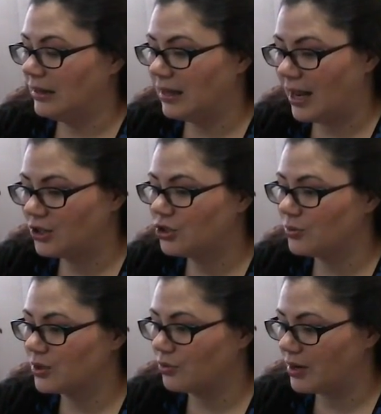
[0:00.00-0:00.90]
Last year
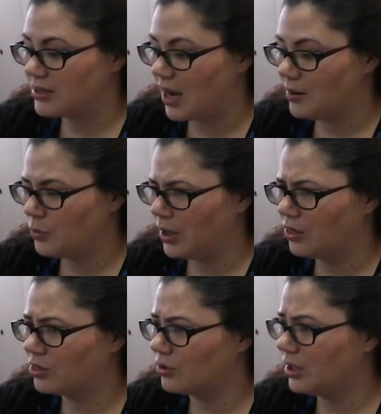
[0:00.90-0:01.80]
was a great time. We
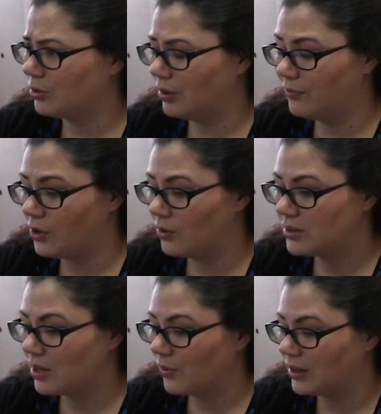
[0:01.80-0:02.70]
had 33
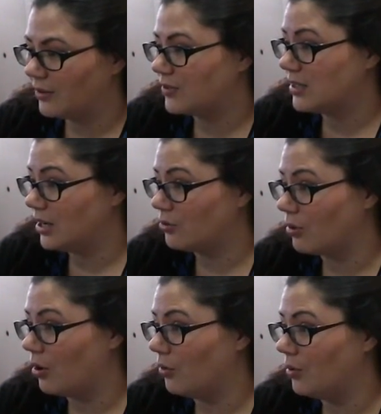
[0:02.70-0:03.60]
floats, and we'd love to see it
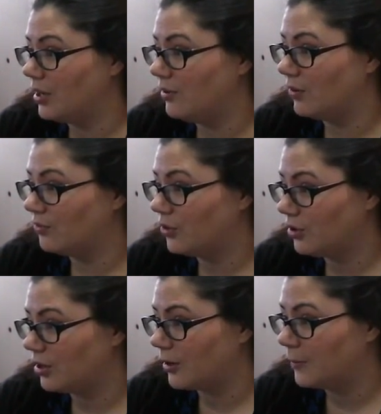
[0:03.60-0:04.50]
grow even
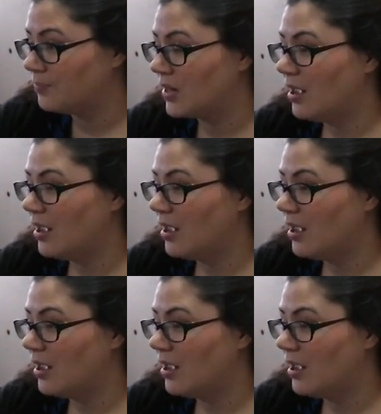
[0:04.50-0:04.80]
further.